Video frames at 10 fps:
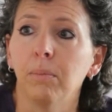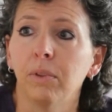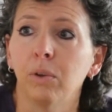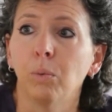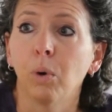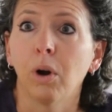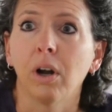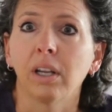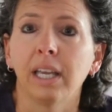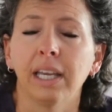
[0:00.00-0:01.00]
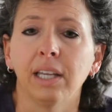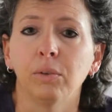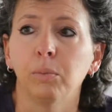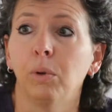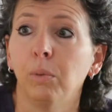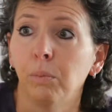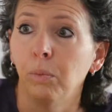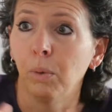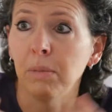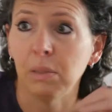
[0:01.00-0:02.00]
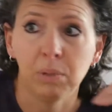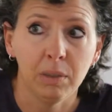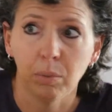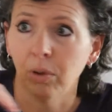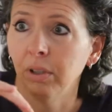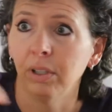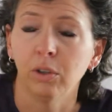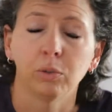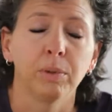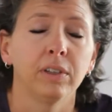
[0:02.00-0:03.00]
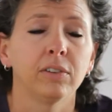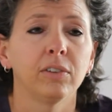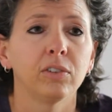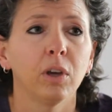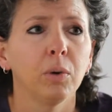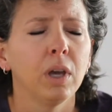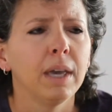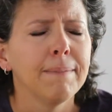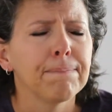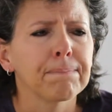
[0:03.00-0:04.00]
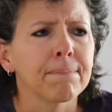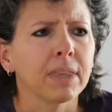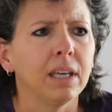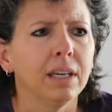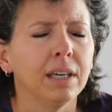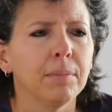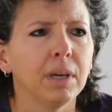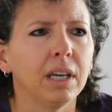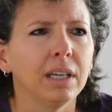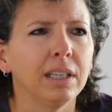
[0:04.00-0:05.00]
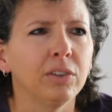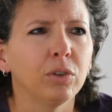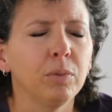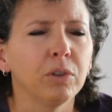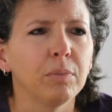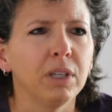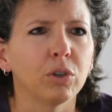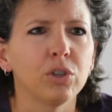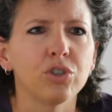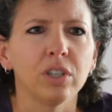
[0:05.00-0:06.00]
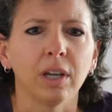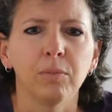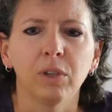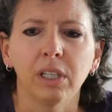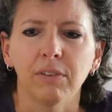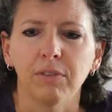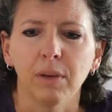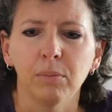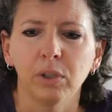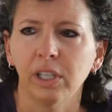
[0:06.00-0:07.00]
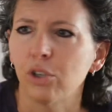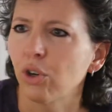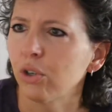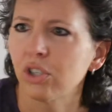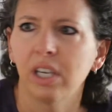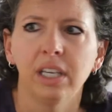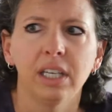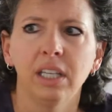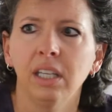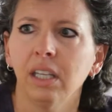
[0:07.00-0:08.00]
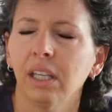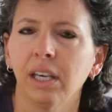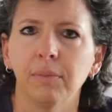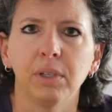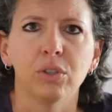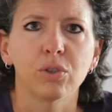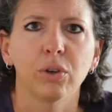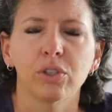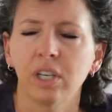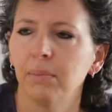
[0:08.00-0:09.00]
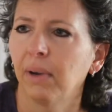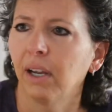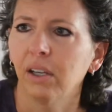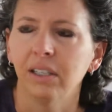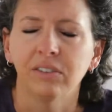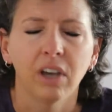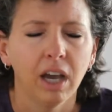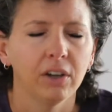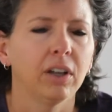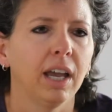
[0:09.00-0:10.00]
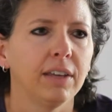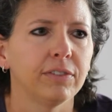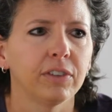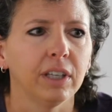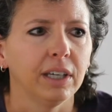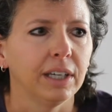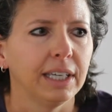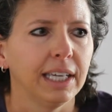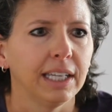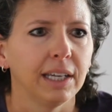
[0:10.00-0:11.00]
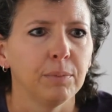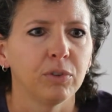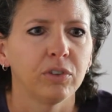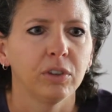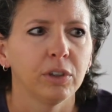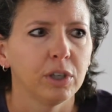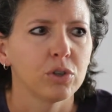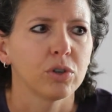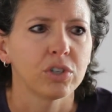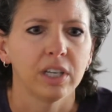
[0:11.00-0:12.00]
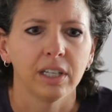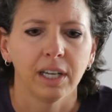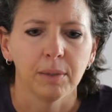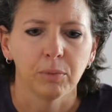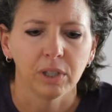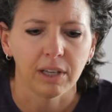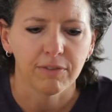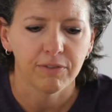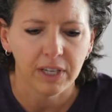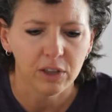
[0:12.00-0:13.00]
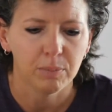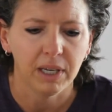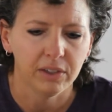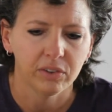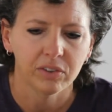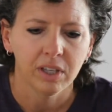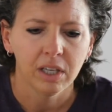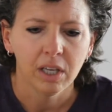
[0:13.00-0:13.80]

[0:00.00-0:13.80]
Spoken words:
the work and will meet people in those places. So in terms of being a Christian, I'm really a church kid. I've been a church kid my entire life, and I'm still a church kid. I am really a faith-based